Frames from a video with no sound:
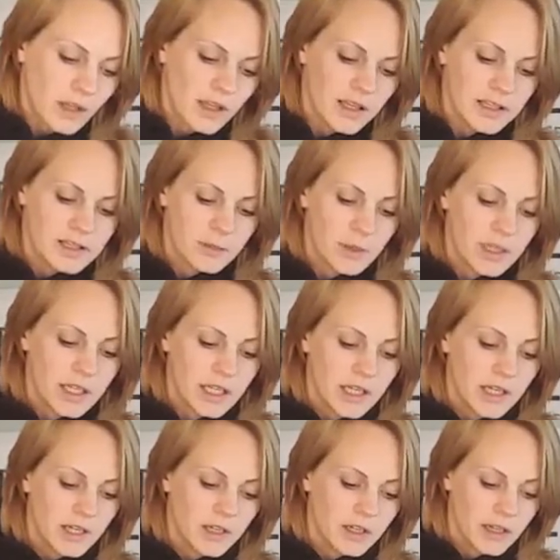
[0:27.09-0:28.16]
this one
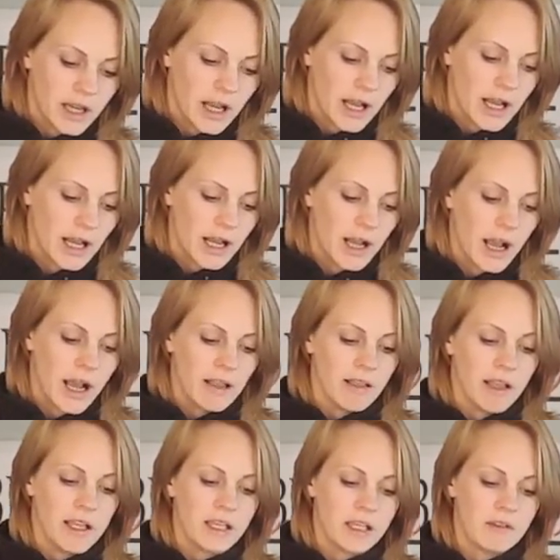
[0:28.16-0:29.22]
here, I
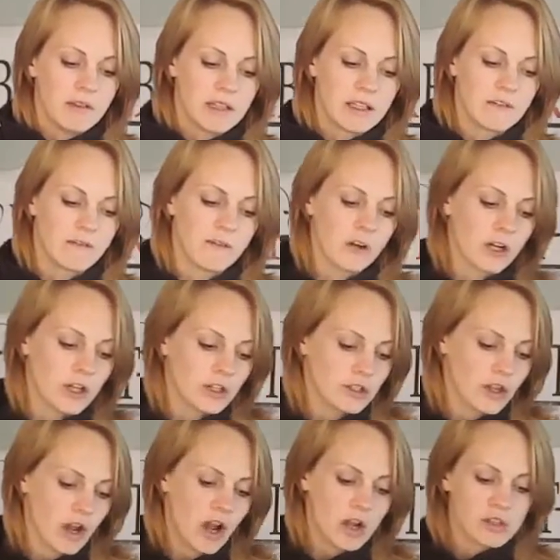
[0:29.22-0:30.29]
like using for
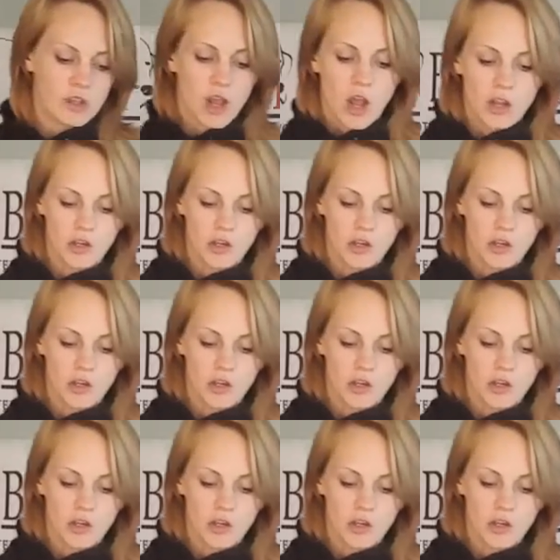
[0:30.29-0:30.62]
dog